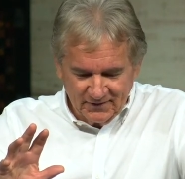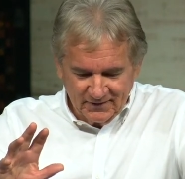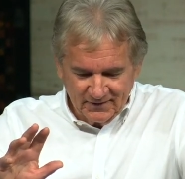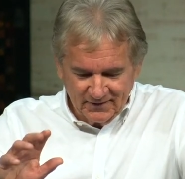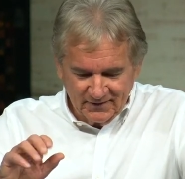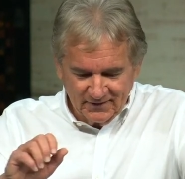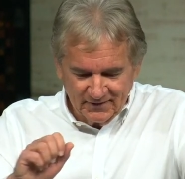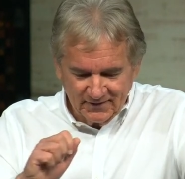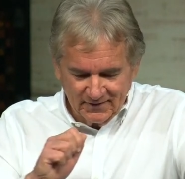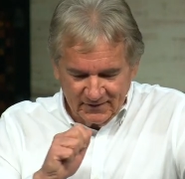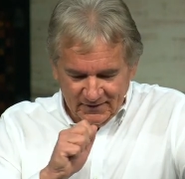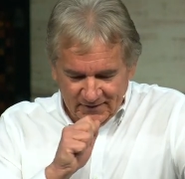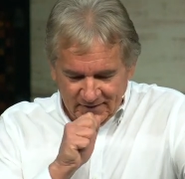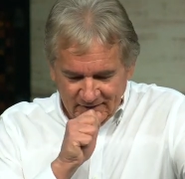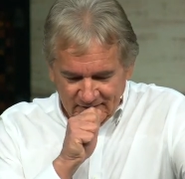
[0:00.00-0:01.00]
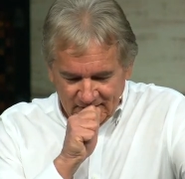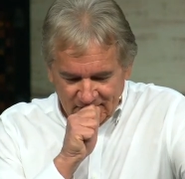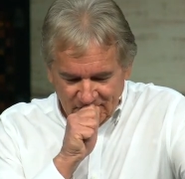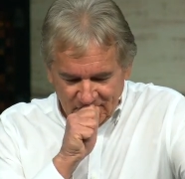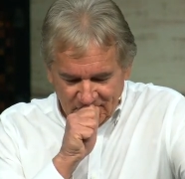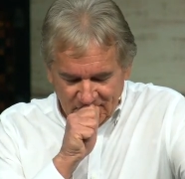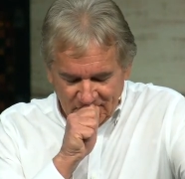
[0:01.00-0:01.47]

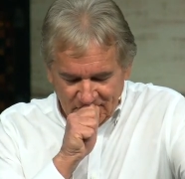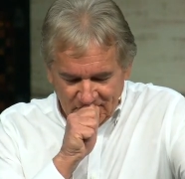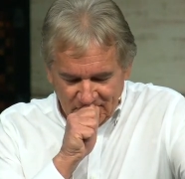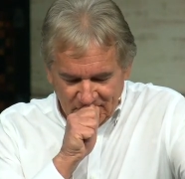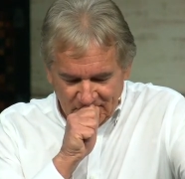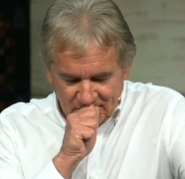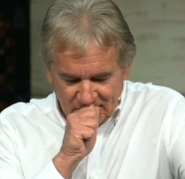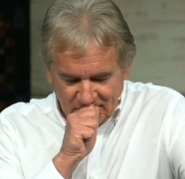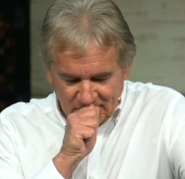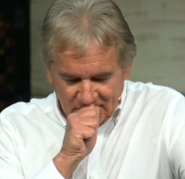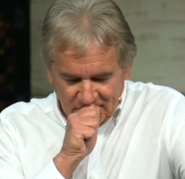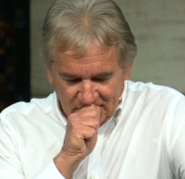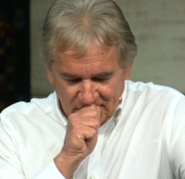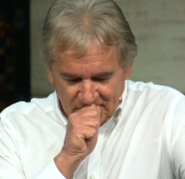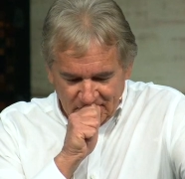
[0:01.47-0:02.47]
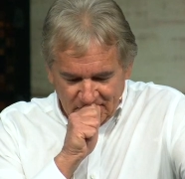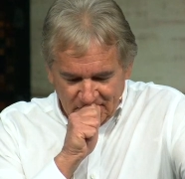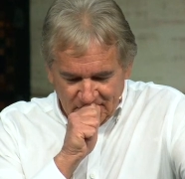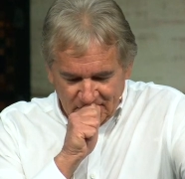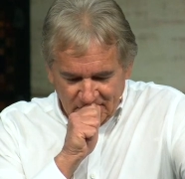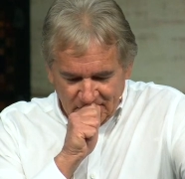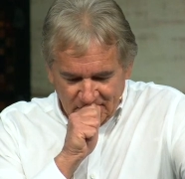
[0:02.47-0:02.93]

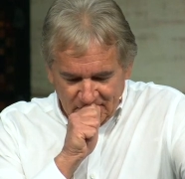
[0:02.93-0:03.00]
Nobody speaks.